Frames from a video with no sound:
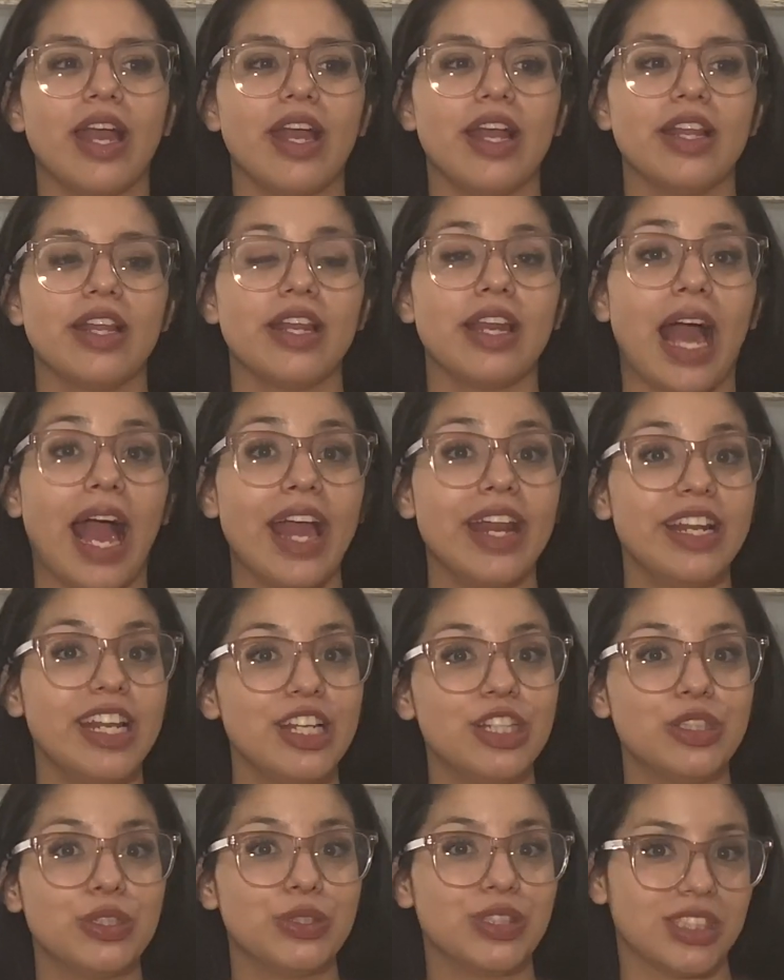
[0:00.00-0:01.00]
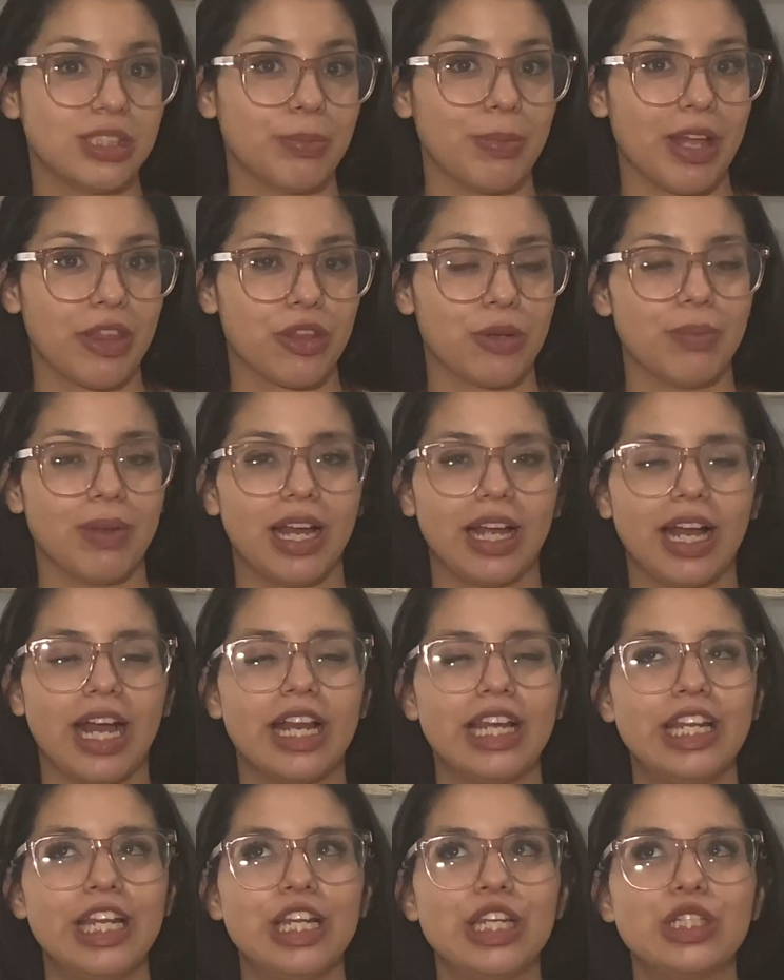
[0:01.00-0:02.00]
And then I needed to use the bathroom. Like, I
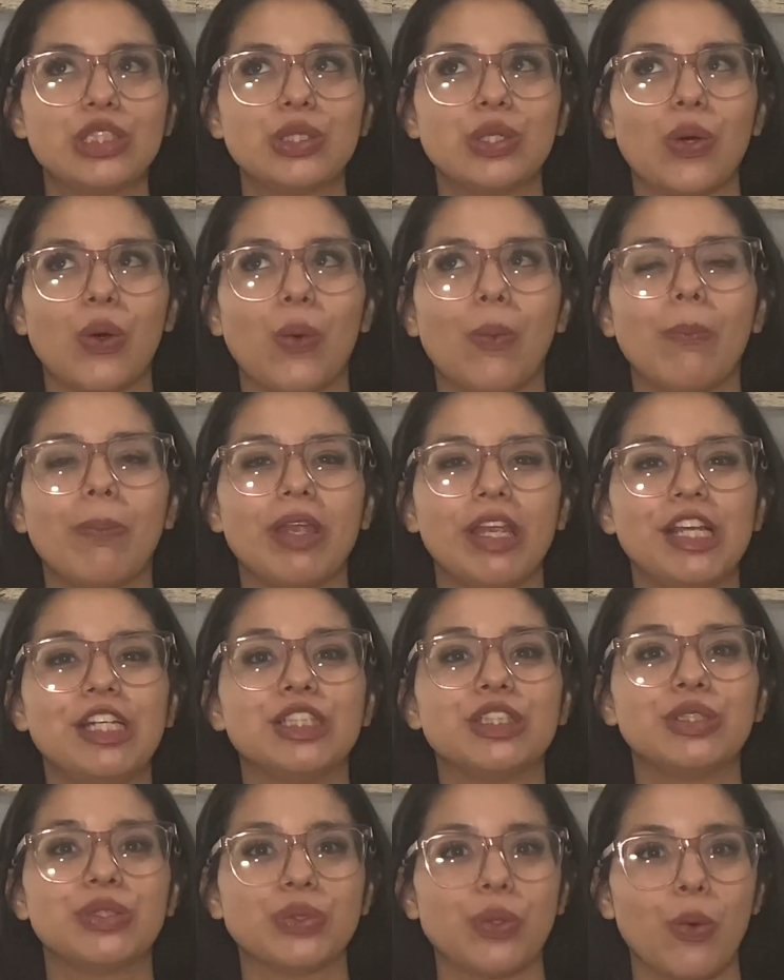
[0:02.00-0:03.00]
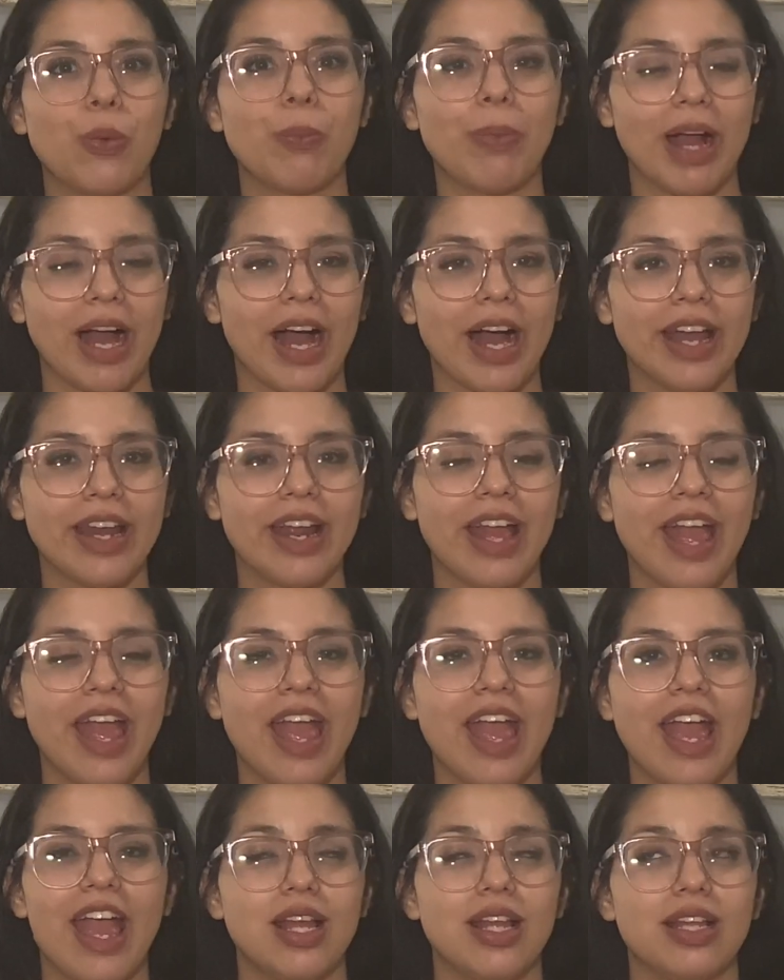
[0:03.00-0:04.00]
needed to go pee so bad.
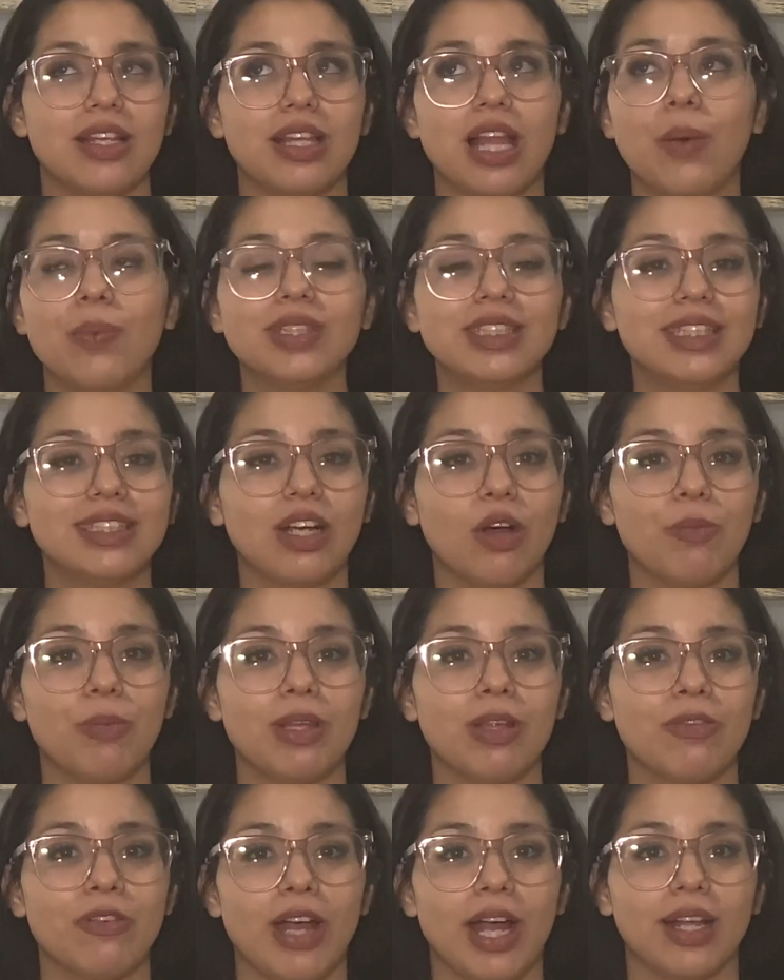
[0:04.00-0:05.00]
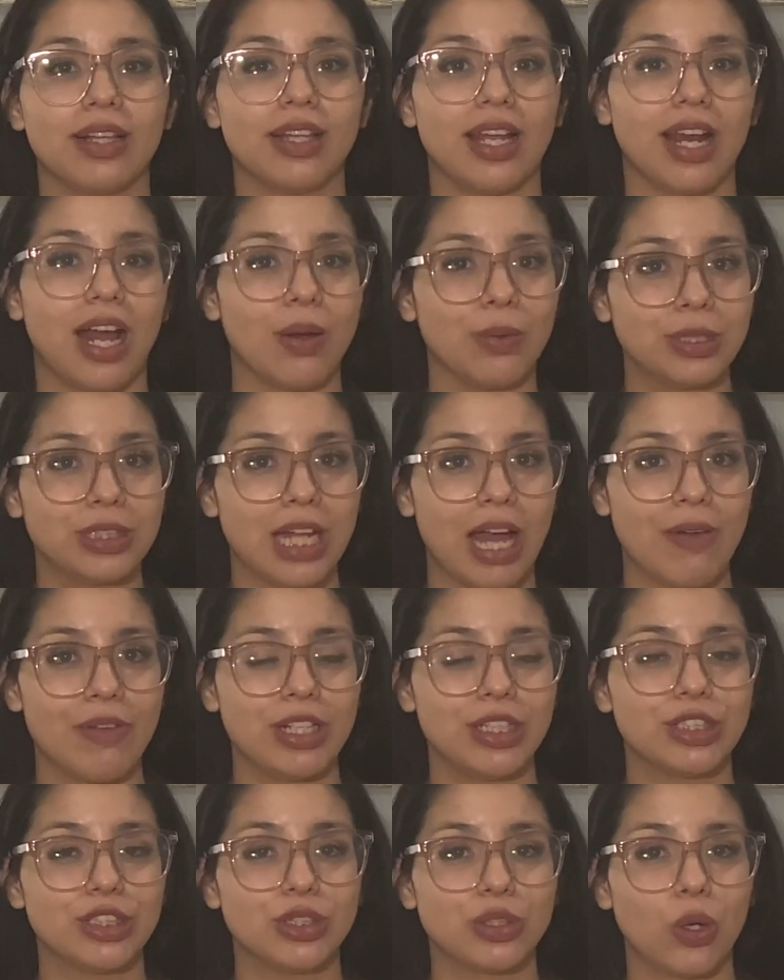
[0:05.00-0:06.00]
That wasn't helping the fact that I was
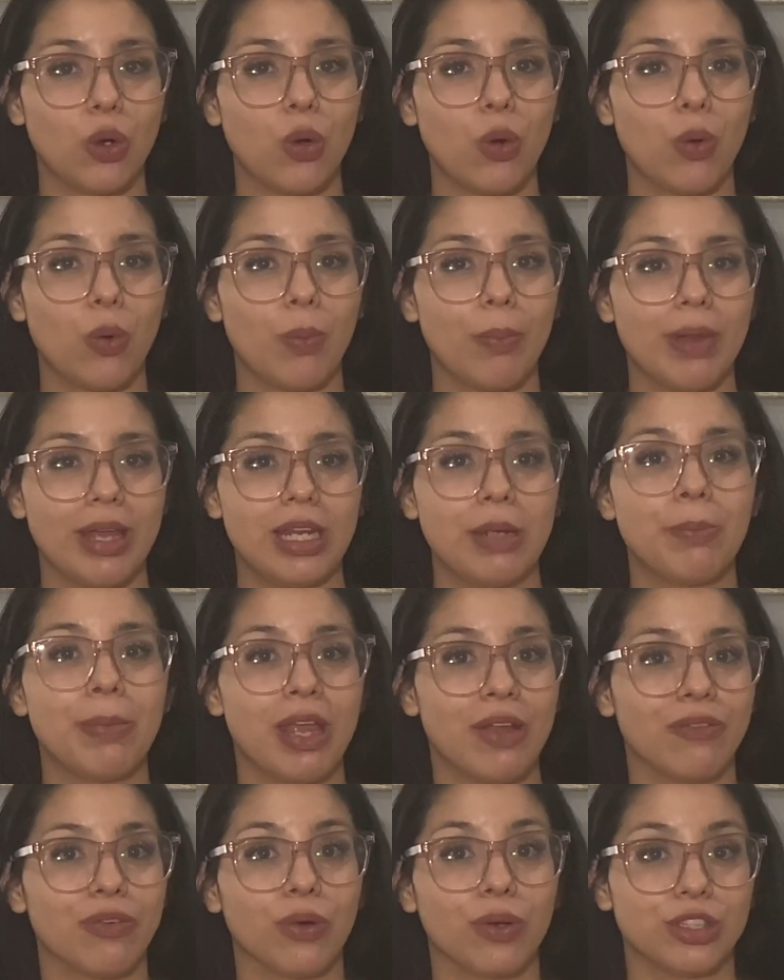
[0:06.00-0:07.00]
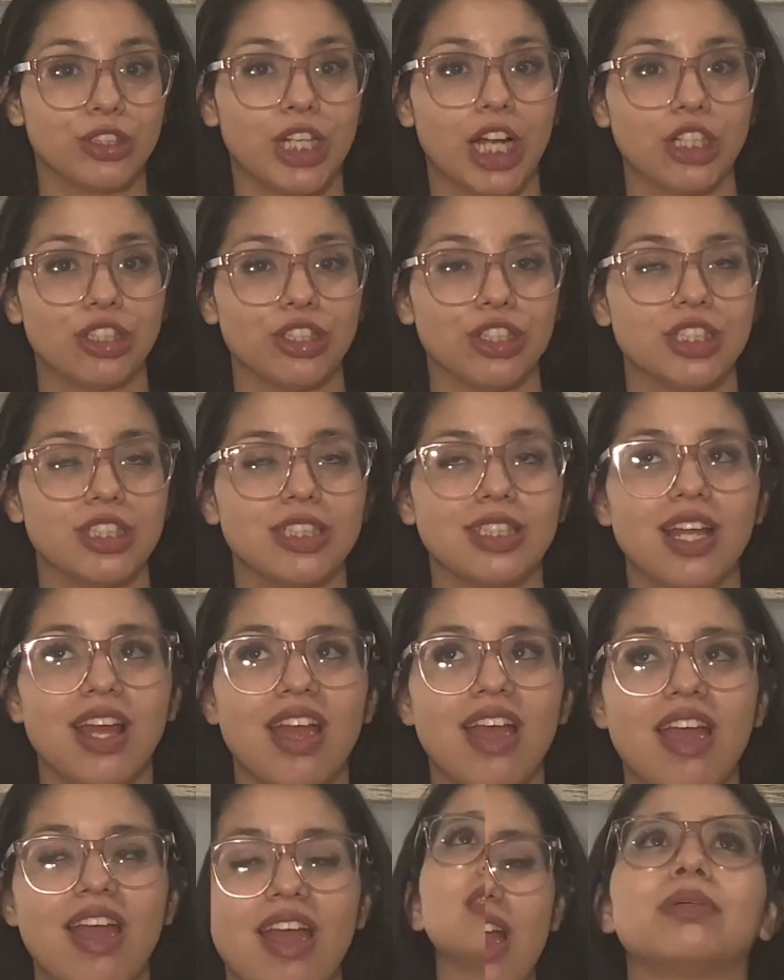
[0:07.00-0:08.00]
having so many painful contractions.
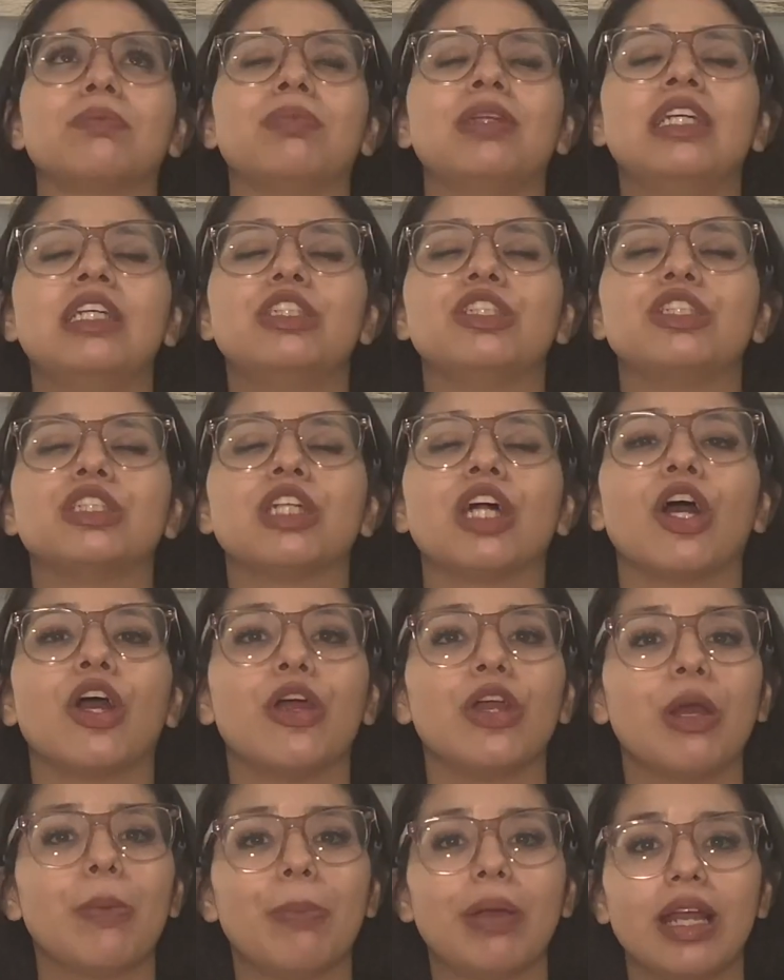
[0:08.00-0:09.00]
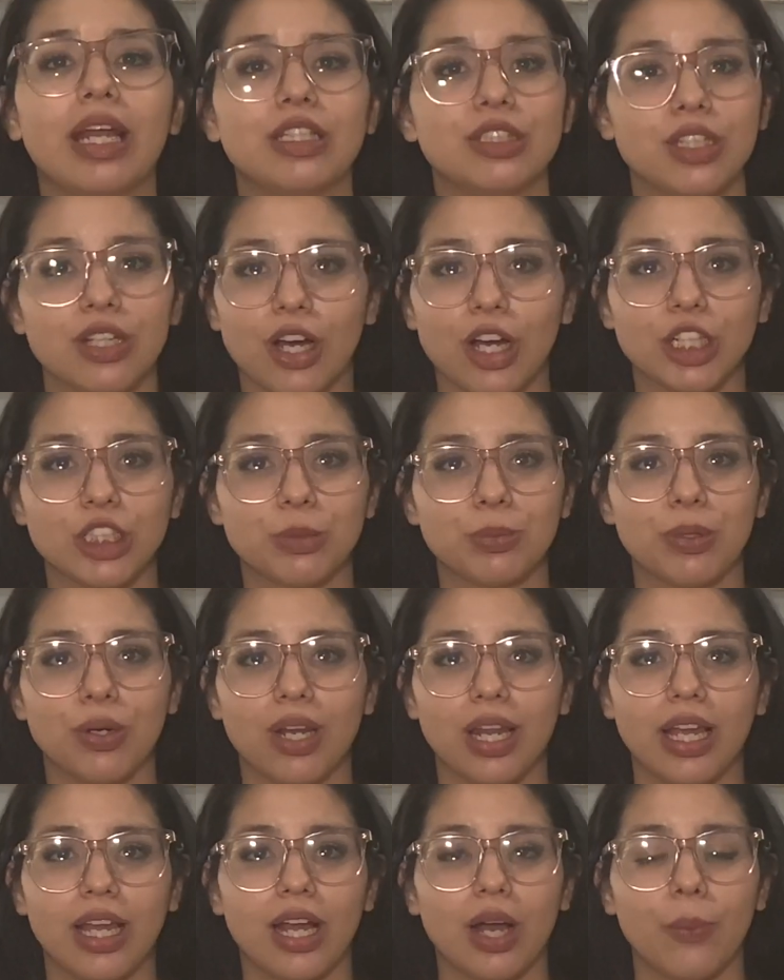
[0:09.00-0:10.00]
I was like, please just hurry up and get to the hospital.
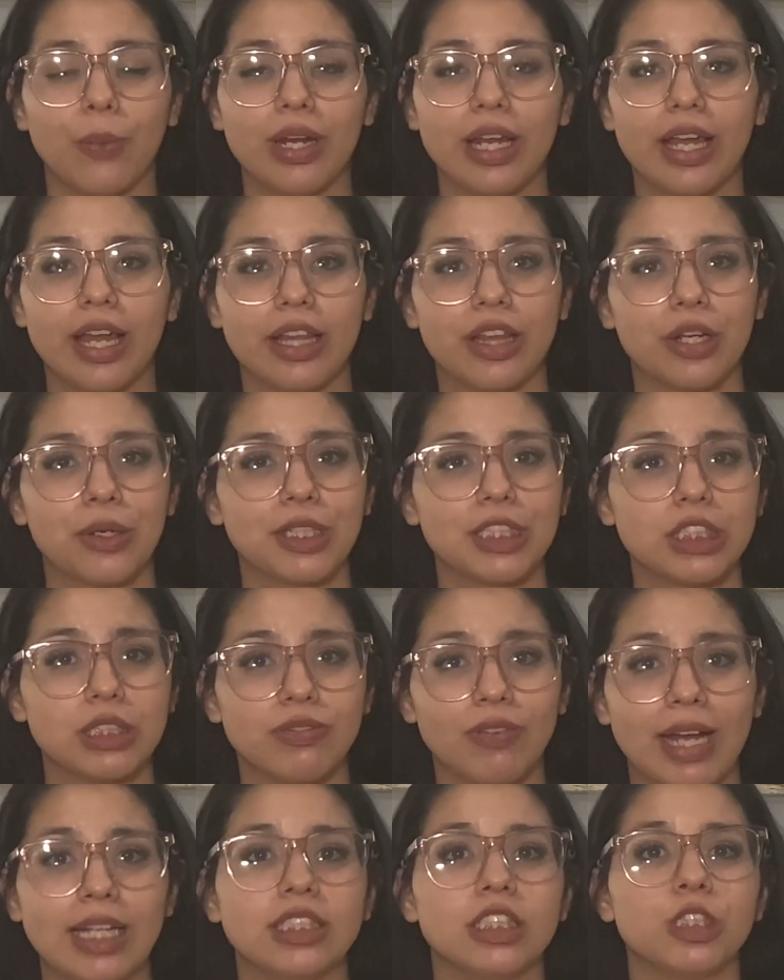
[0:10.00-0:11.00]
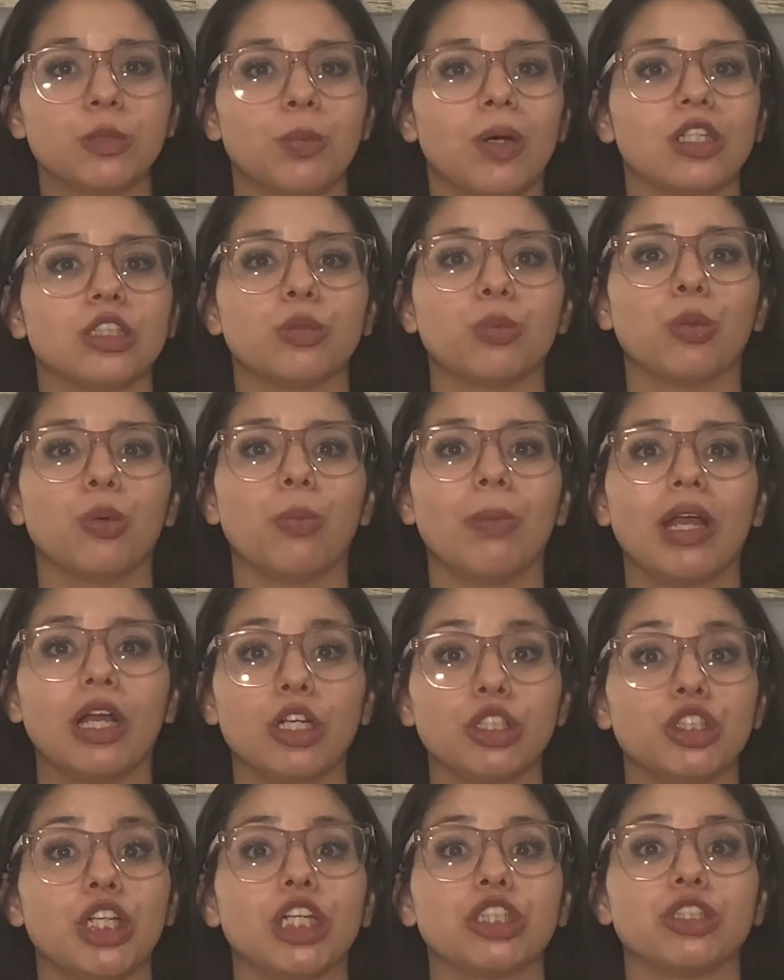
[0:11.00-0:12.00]
Like, I want to get there as fast as possible. My
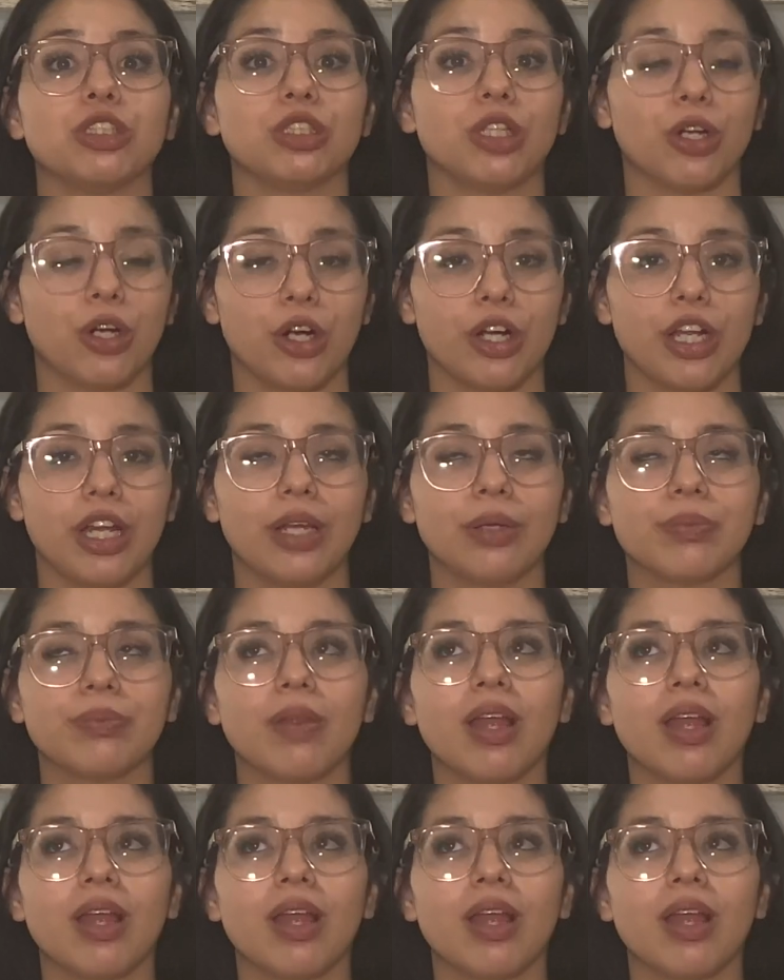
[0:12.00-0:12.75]
contractions are hurting.